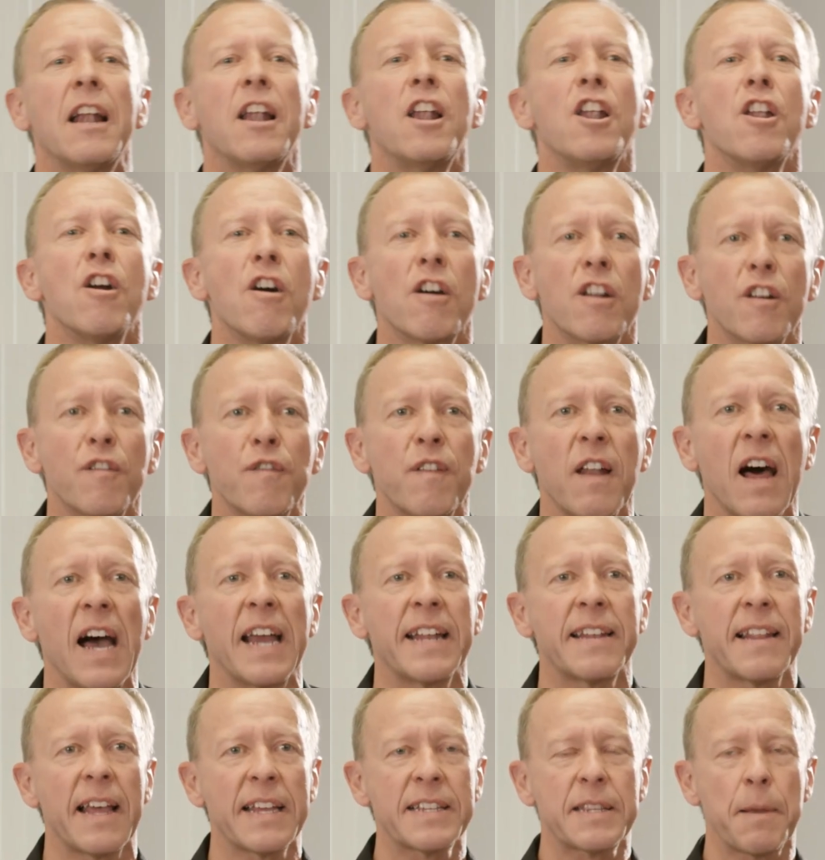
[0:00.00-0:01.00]
lot of
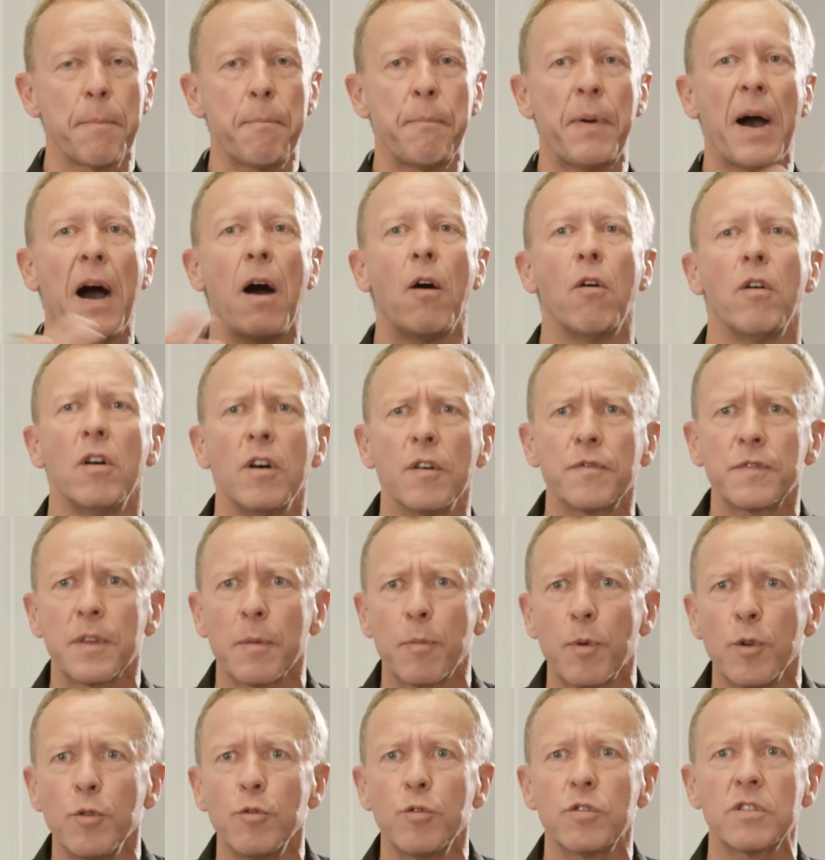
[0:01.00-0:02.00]
light, like the power of the
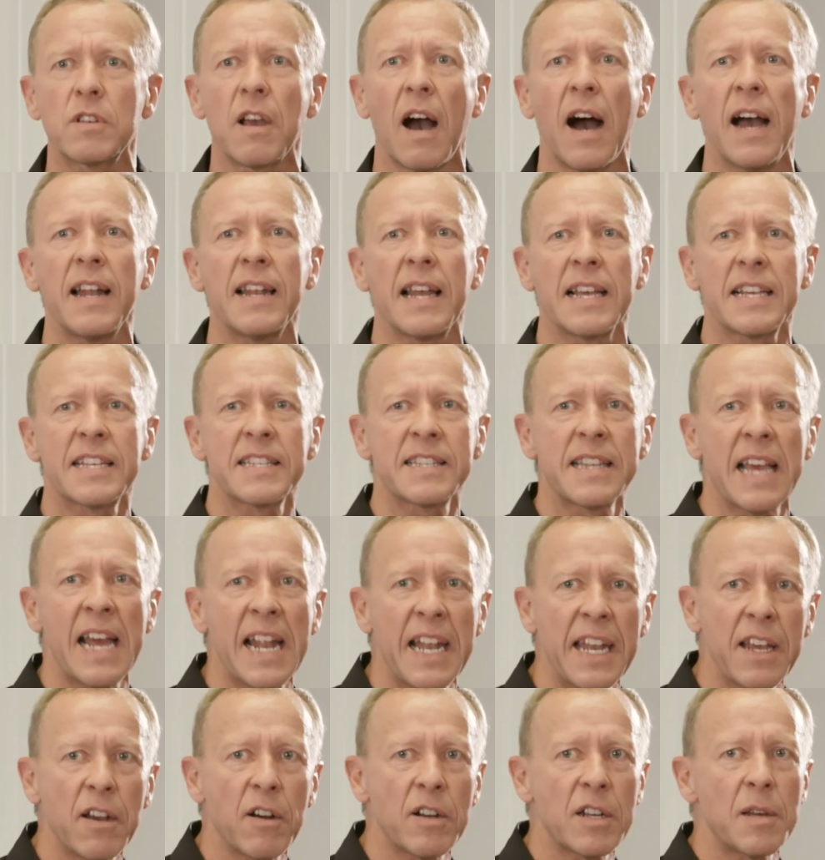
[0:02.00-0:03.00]
blue sky, like
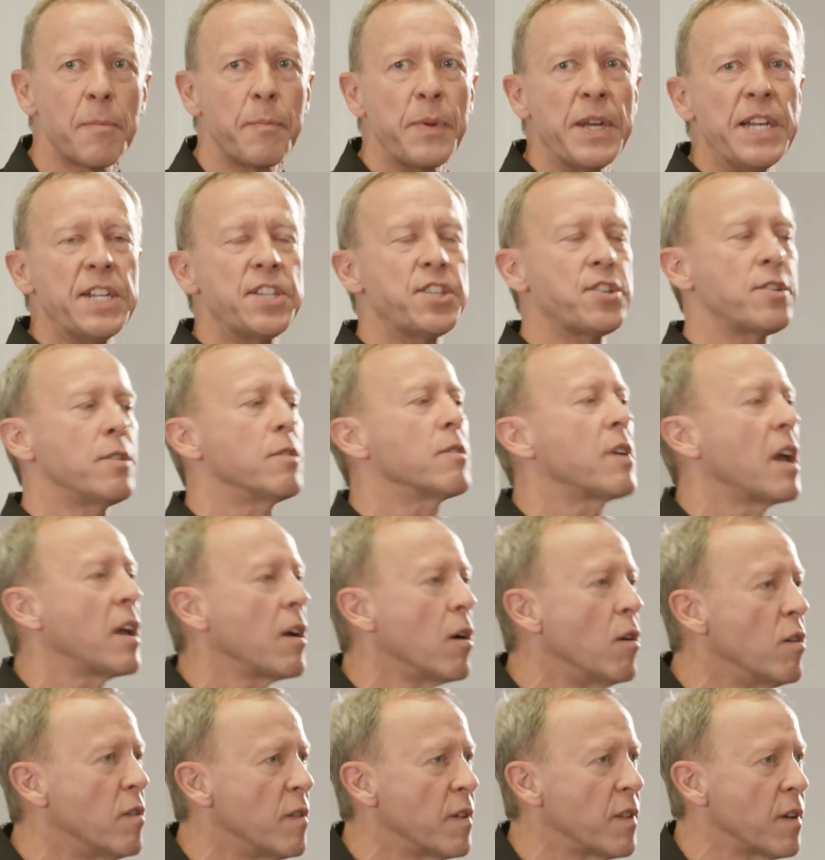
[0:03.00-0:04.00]
standing on a beach, looking
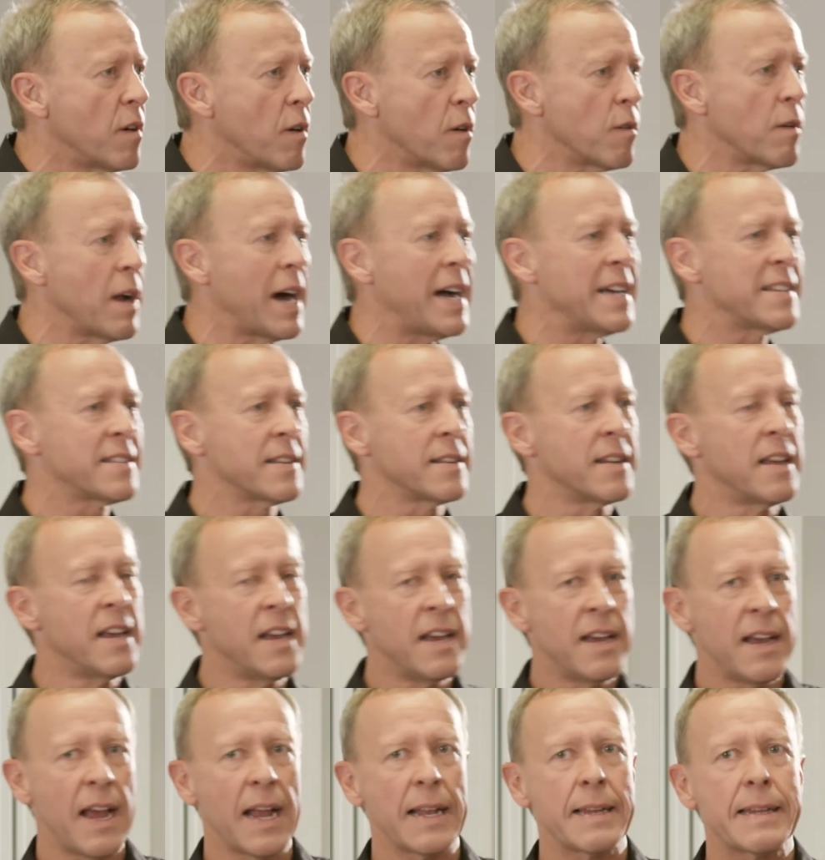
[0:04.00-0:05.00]
over the horizon
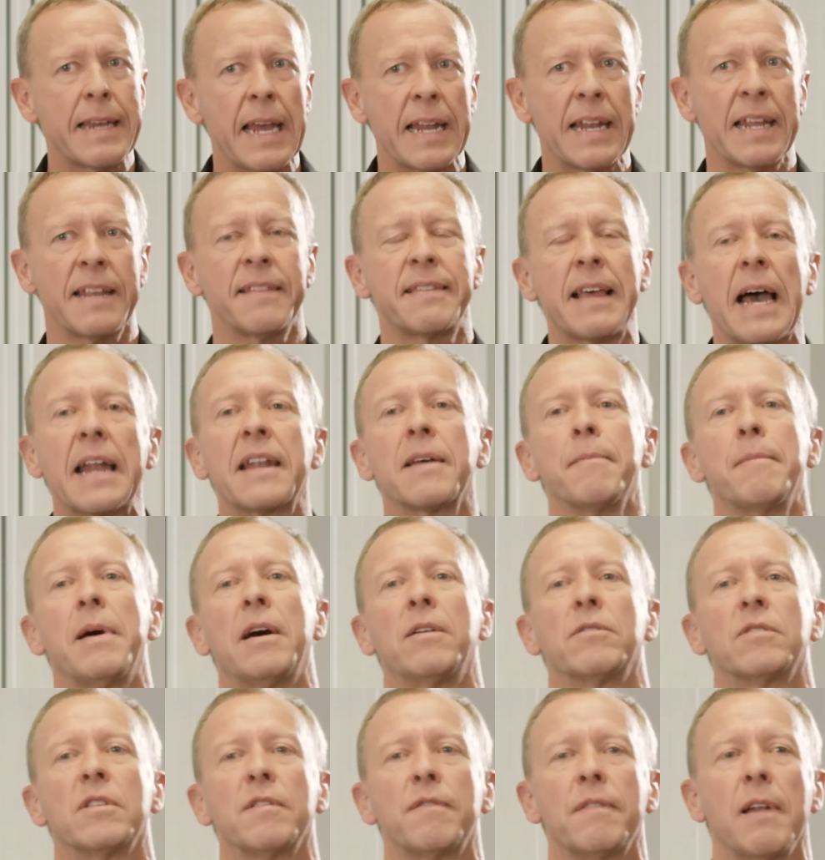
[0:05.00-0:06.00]
and getting that
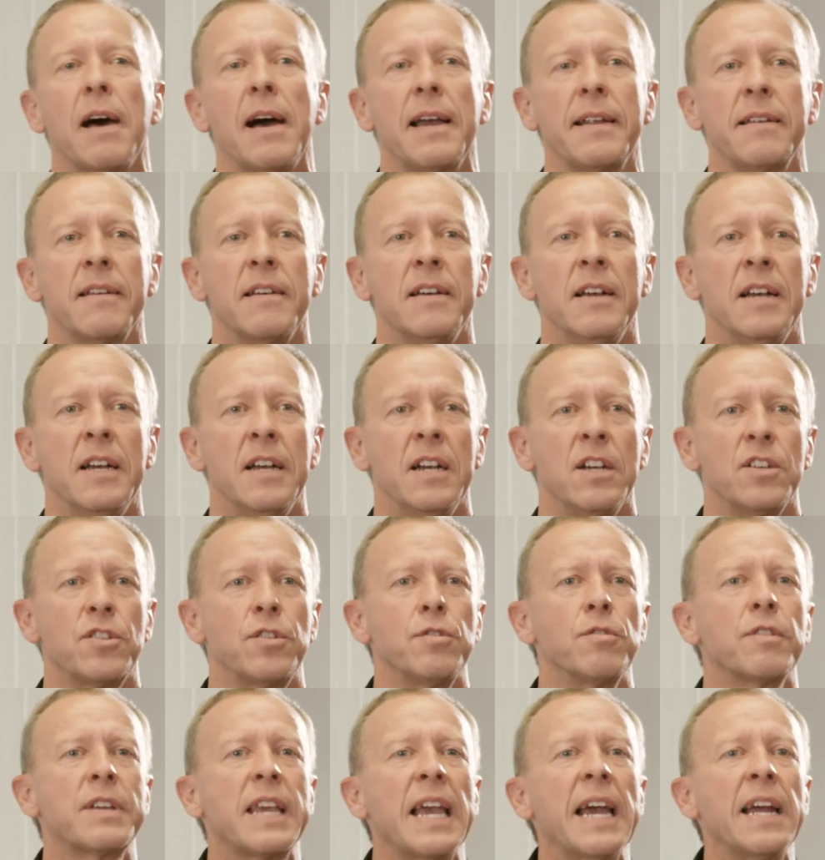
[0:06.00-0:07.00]
amount of light. So
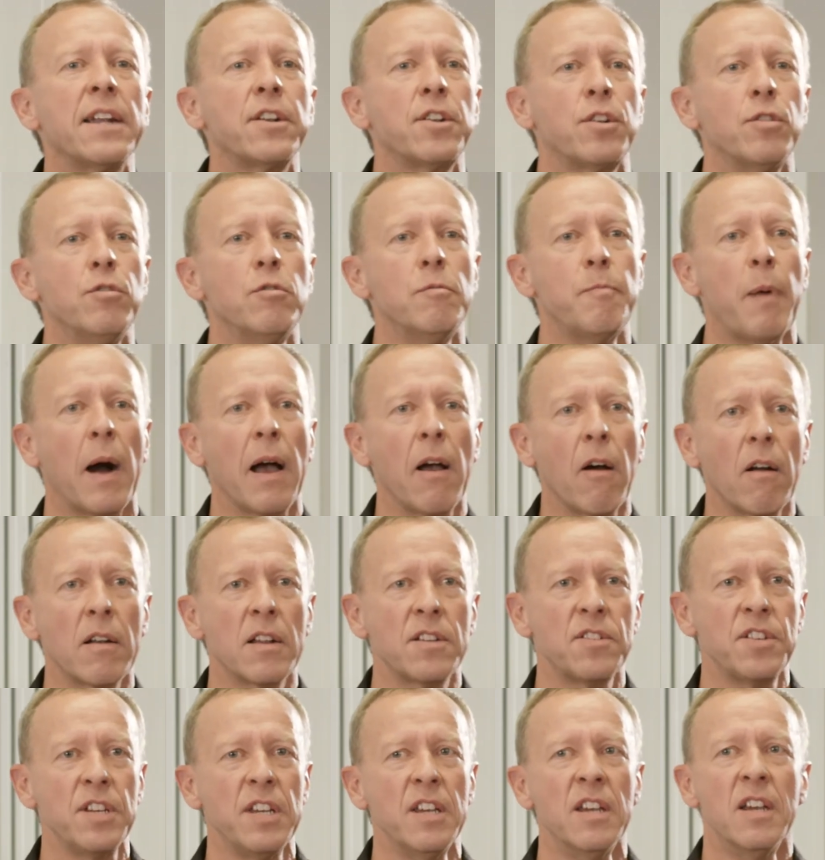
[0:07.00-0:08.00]
you can't do
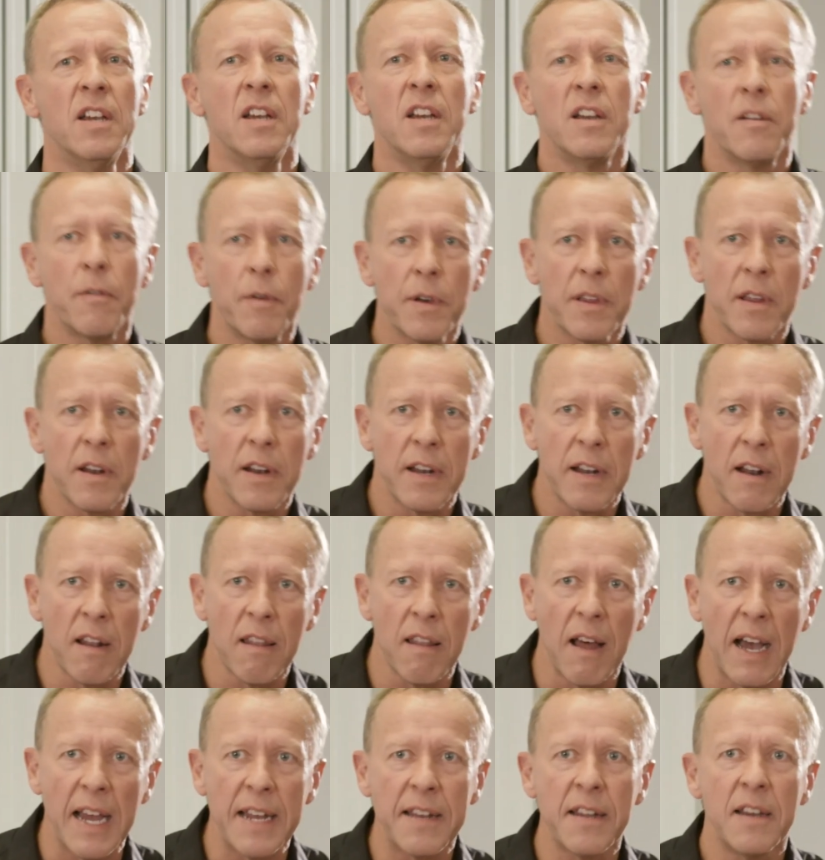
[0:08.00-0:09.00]
biology with a little
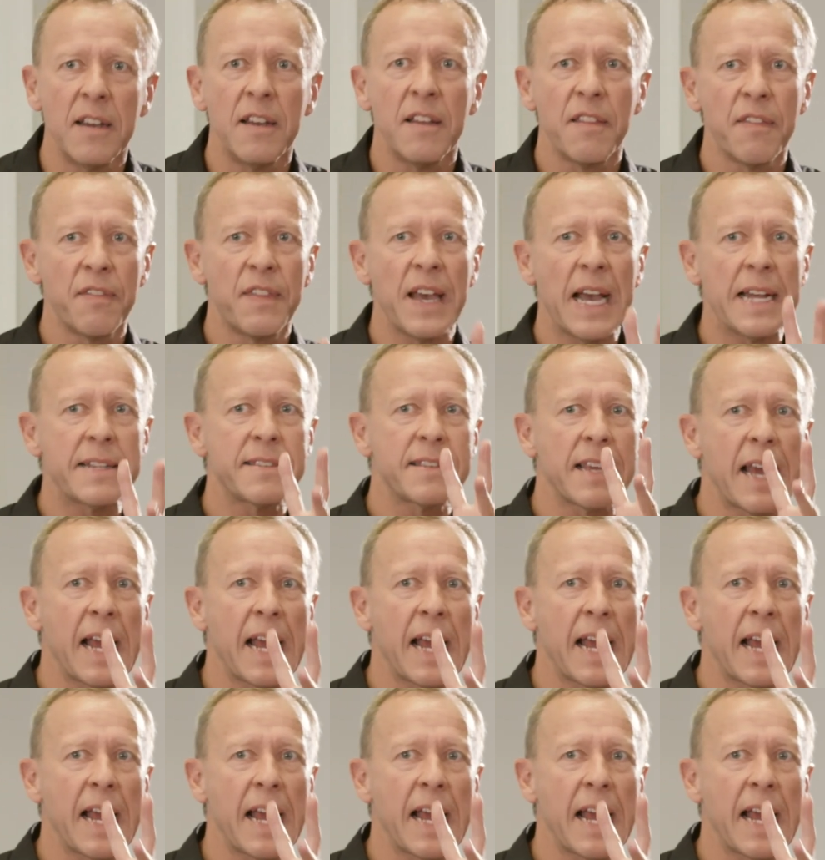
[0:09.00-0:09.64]
light. That's